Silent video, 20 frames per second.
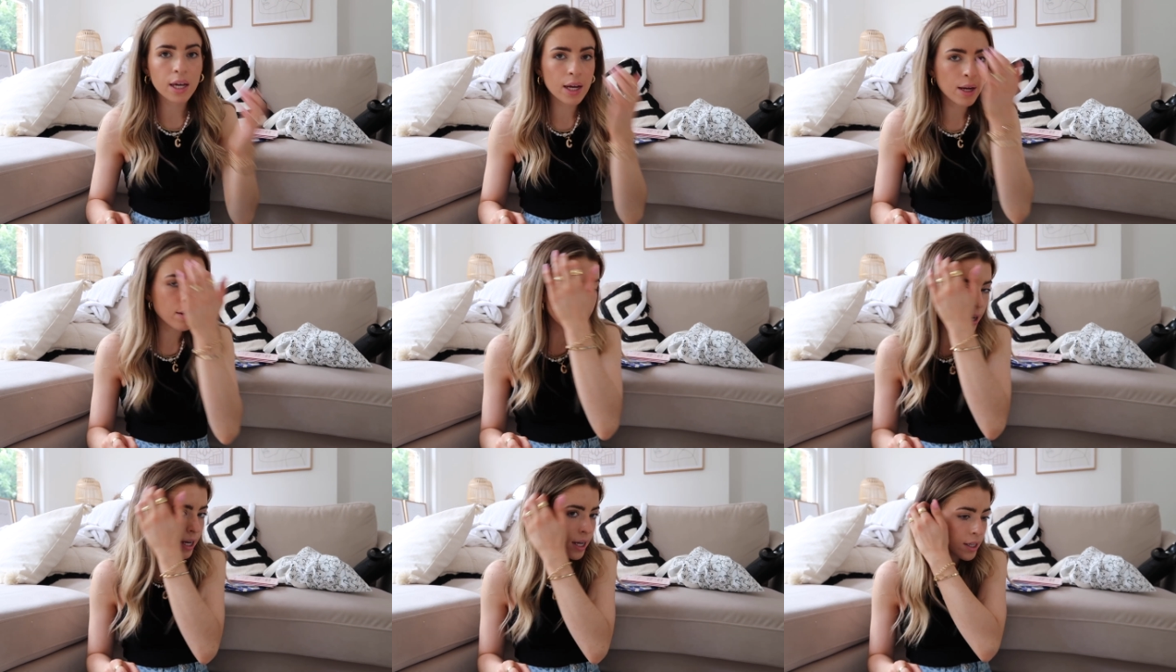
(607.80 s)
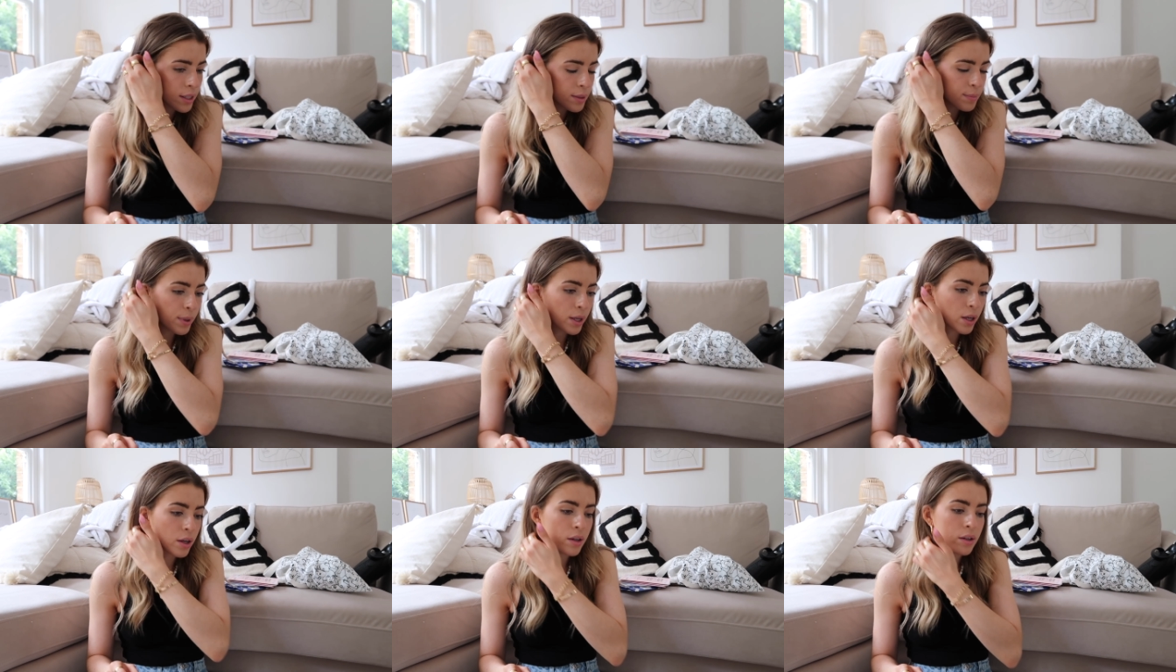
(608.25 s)
earrings
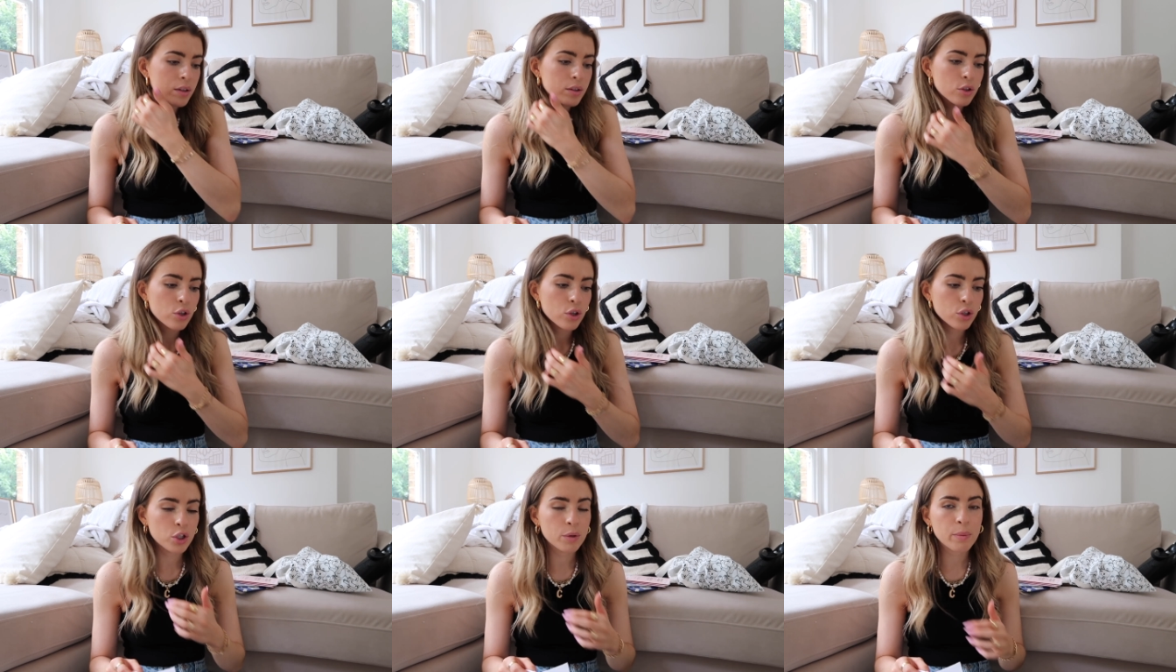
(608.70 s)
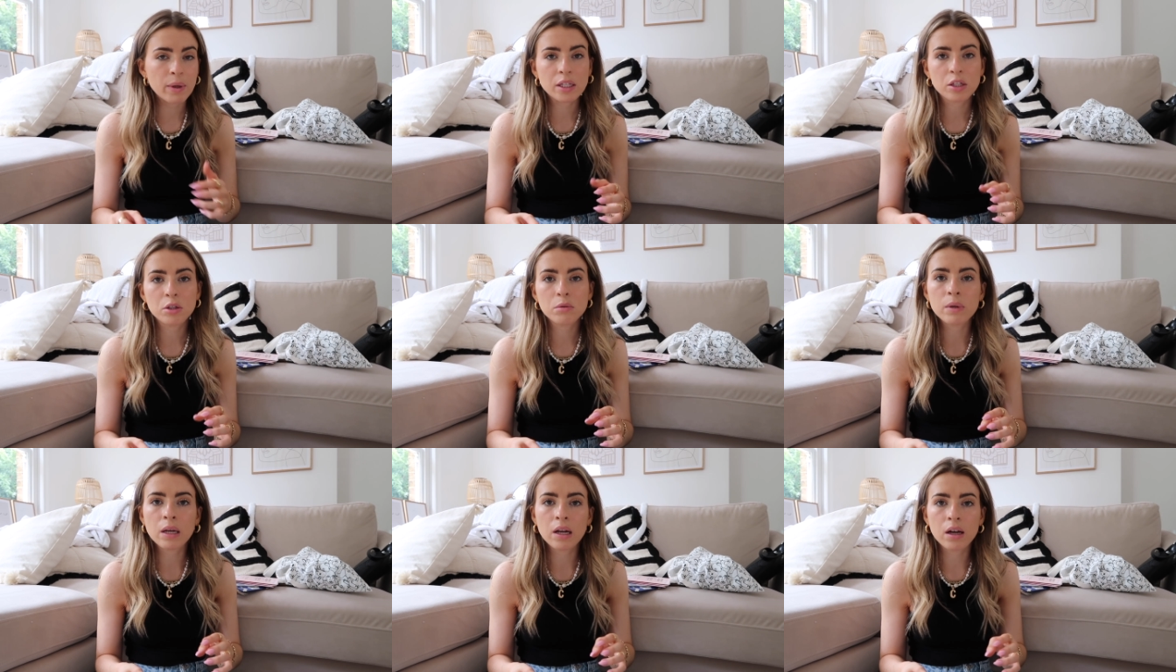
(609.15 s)
because she
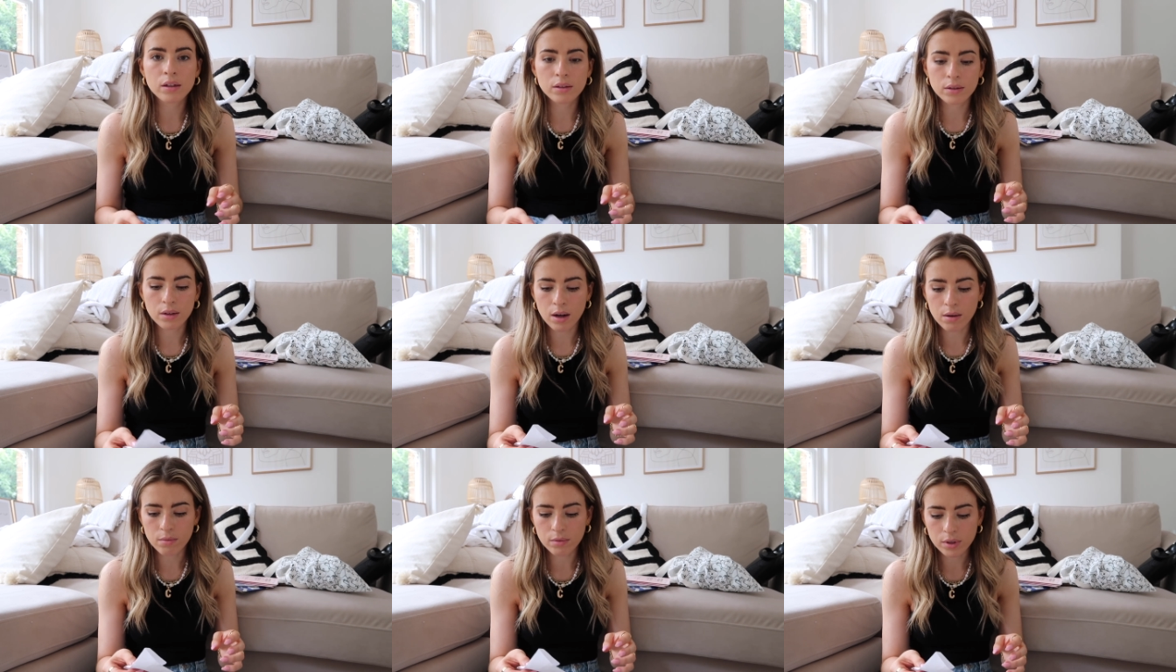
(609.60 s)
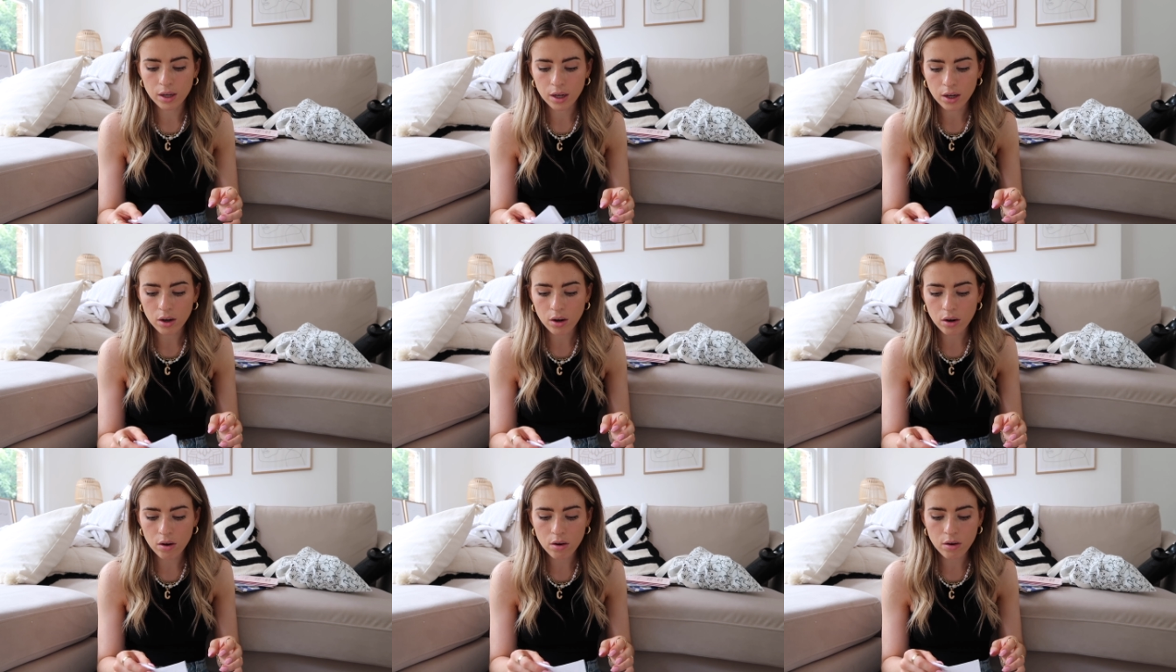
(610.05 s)
messaged me last night and was
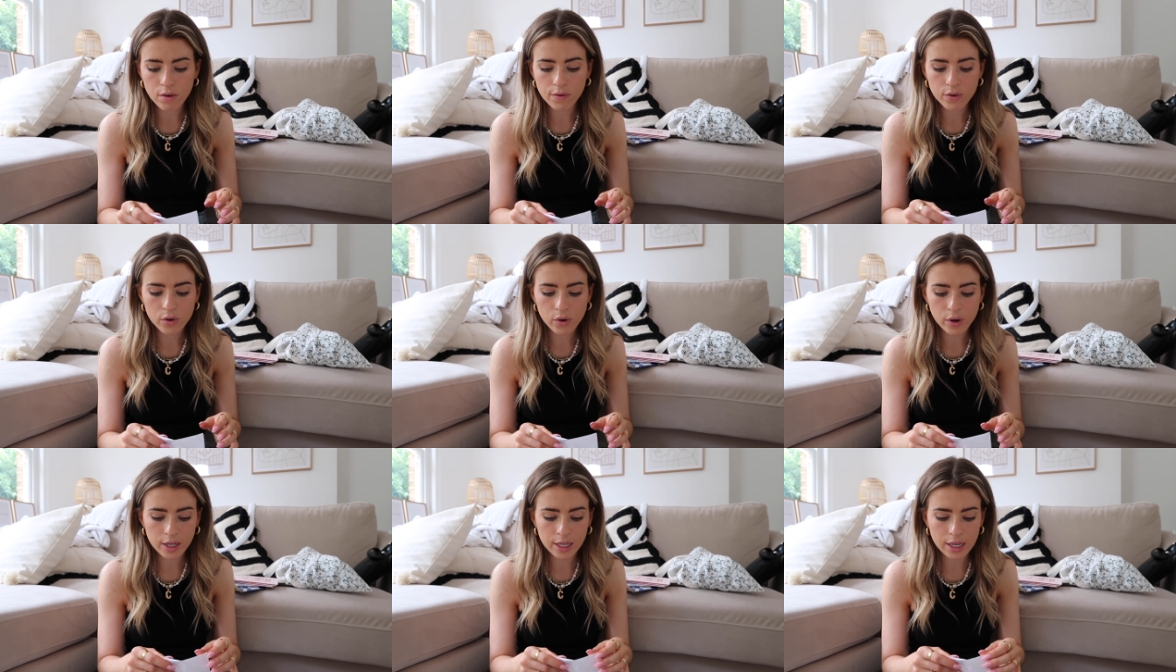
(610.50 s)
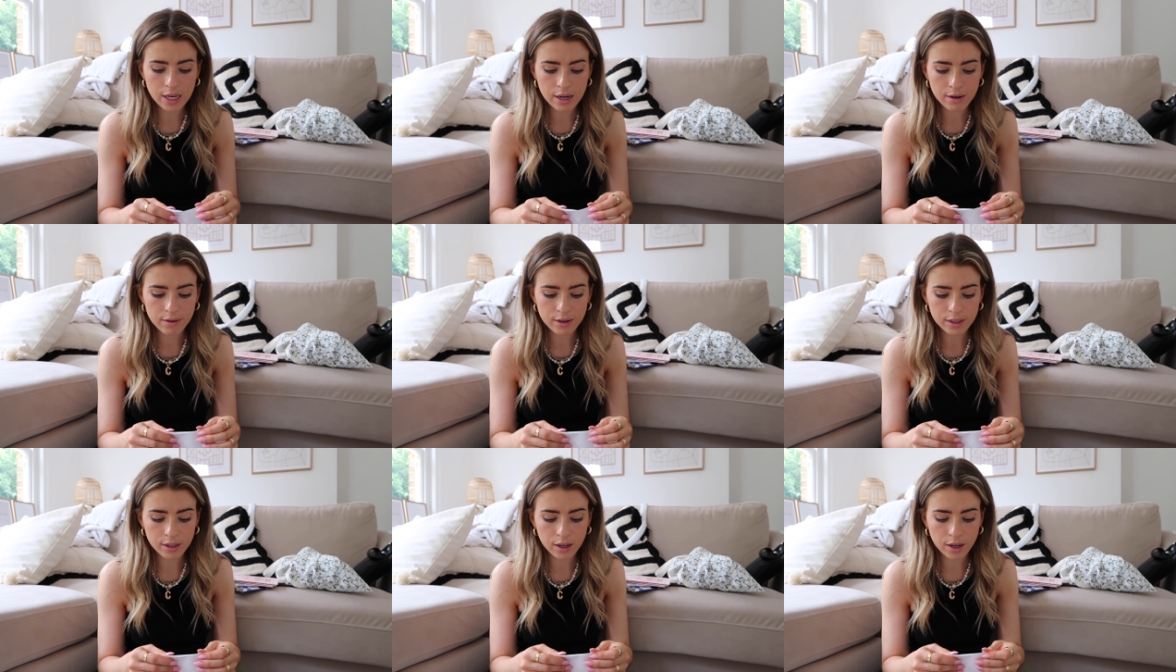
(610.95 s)
like, oh, have you got any
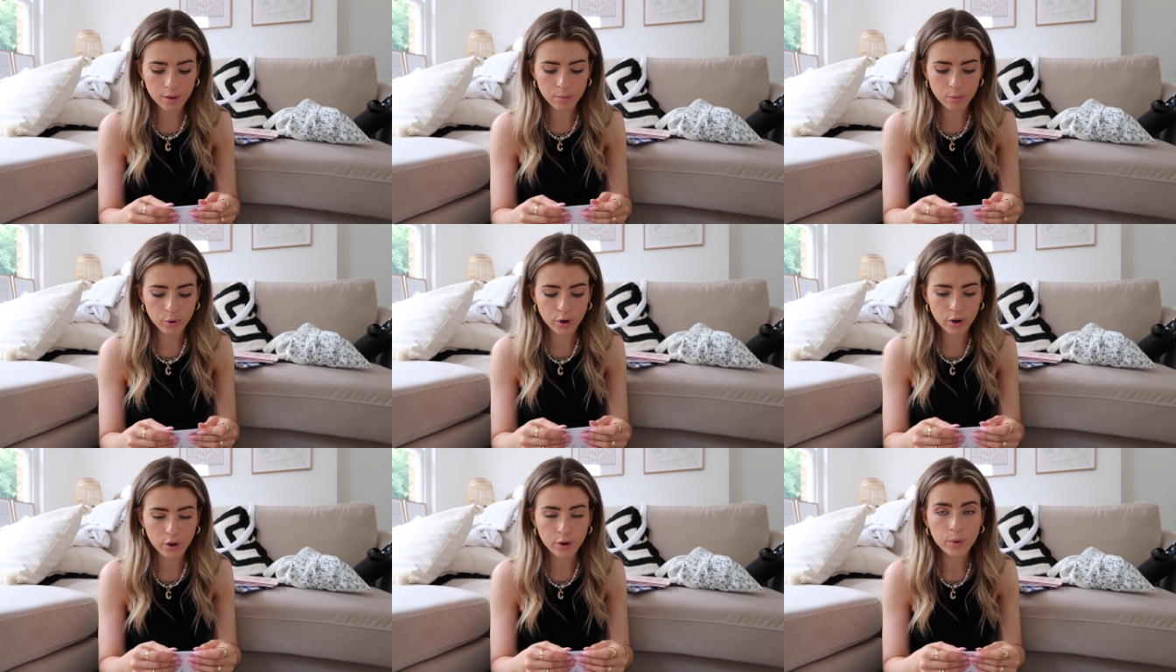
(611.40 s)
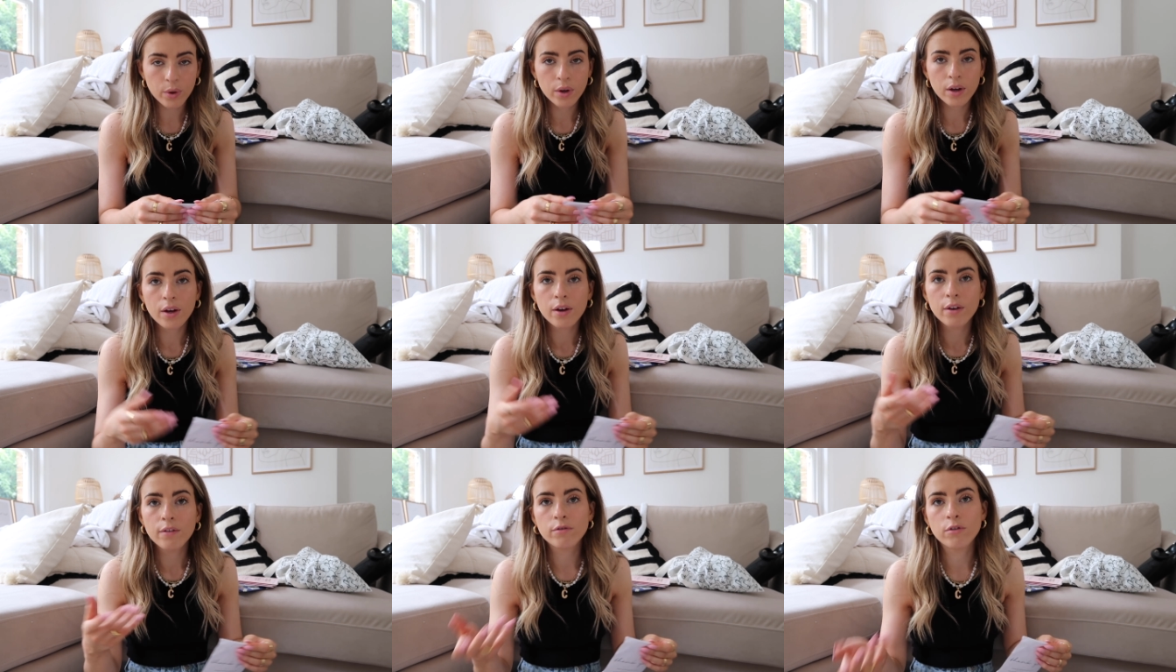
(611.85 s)
earrings that I can borrow
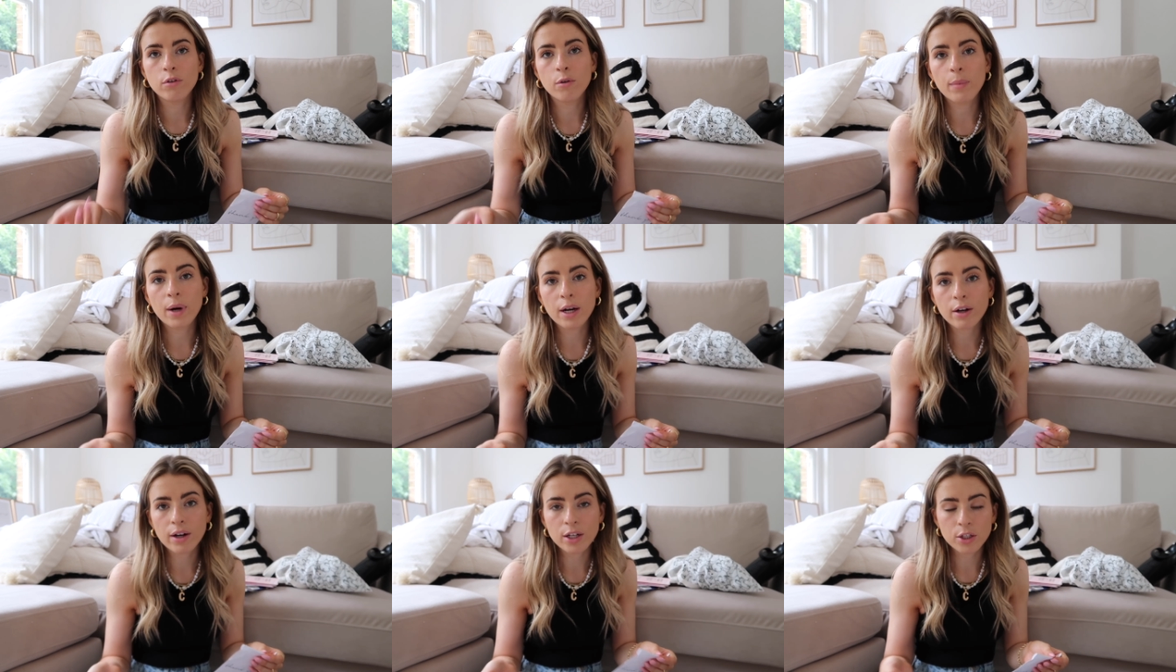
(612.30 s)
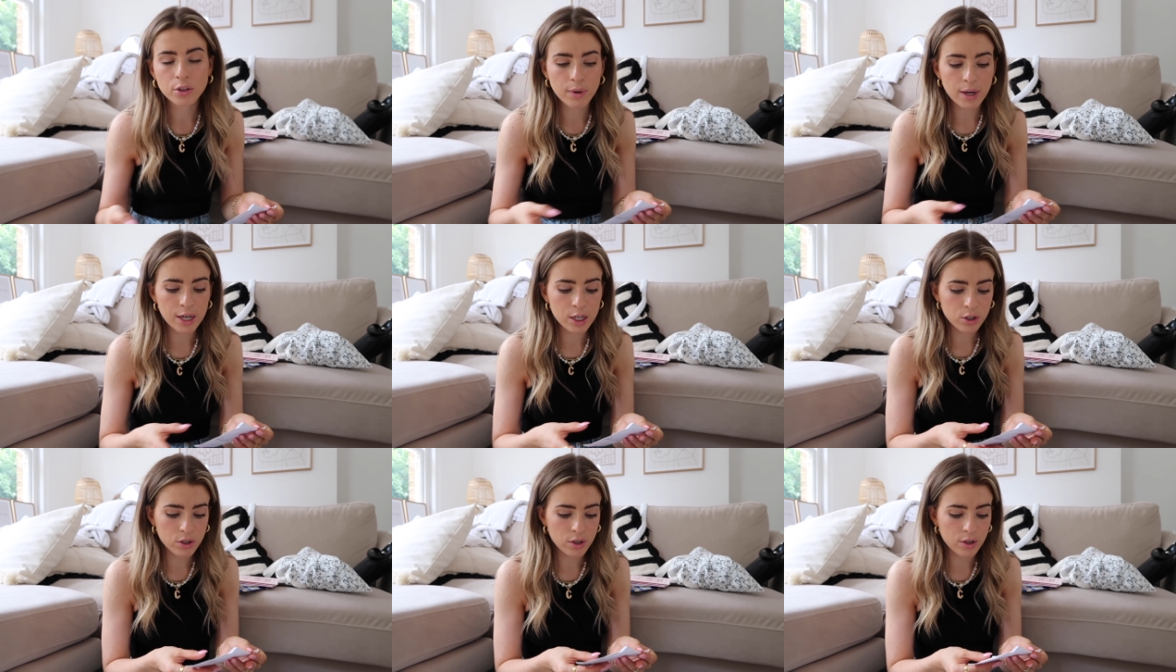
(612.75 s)
for my
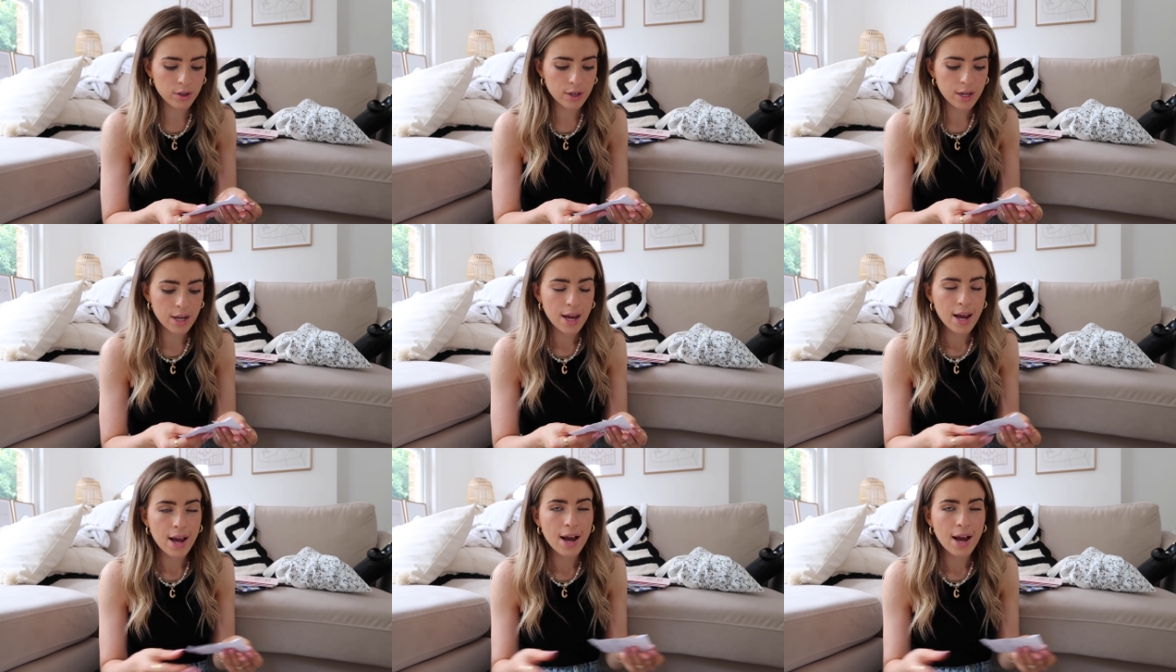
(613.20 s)
graduation,